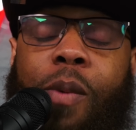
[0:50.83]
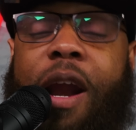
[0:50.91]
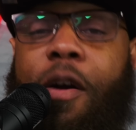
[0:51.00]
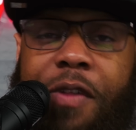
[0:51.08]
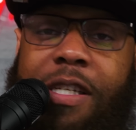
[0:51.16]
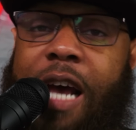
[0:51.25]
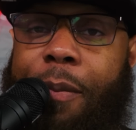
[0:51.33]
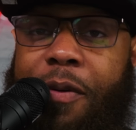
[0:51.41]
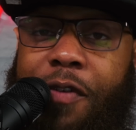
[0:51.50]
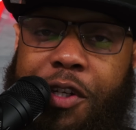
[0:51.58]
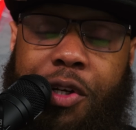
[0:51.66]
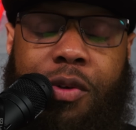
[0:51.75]
right off the top
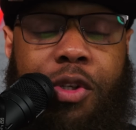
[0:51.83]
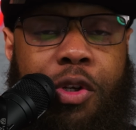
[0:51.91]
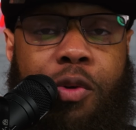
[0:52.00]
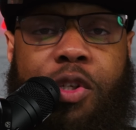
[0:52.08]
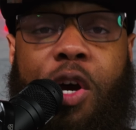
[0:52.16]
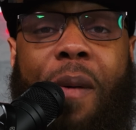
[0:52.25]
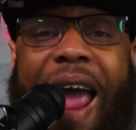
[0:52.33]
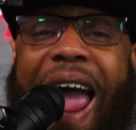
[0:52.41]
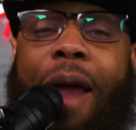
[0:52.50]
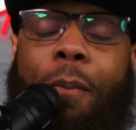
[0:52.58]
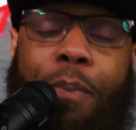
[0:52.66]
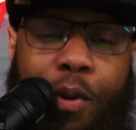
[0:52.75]
if you choose to do so
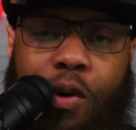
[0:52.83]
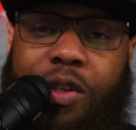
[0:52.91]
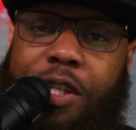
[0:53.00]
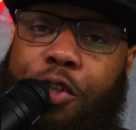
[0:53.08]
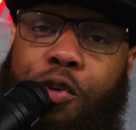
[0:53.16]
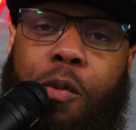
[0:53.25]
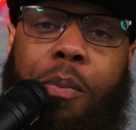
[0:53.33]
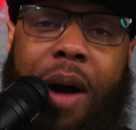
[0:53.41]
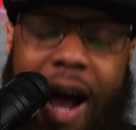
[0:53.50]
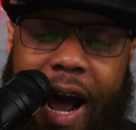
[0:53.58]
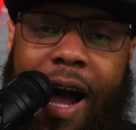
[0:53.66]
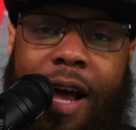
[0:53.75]
at Bull Central
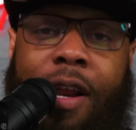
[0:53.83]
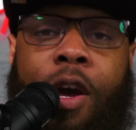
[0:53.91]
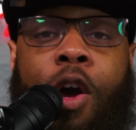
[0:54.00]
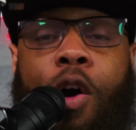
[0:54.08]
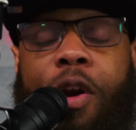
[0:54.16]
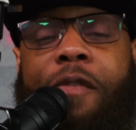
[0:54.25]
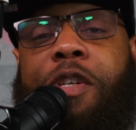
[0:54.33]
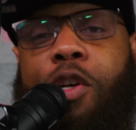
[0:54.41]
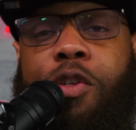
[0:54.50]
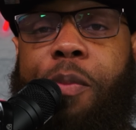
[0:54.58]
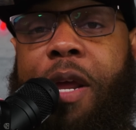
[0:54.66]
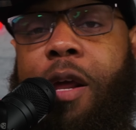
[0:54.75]
Pod on every
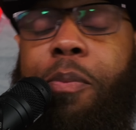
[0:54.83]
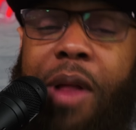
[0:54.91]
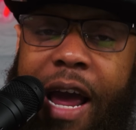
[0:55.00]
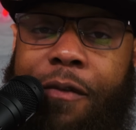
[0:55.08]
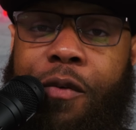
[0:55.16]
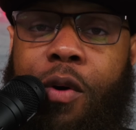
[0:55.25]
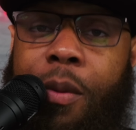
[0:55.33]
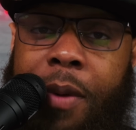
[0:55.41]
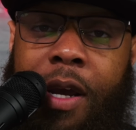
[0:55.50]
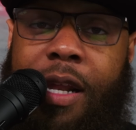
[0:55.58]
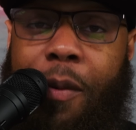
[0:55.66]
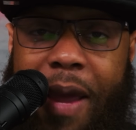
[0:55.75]
social media platform
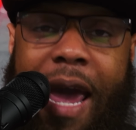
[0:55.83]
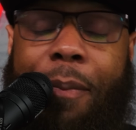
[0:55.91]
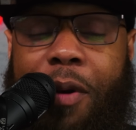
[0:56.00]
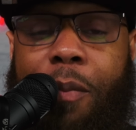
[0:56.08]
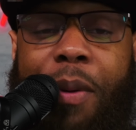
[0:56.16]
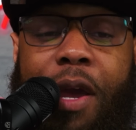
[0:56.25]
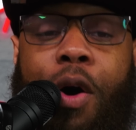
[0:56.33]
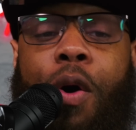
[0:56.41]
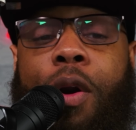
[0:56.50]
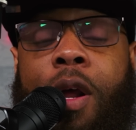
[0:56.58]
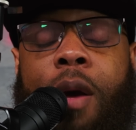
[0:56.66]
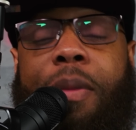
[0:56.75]
that we happen to be on.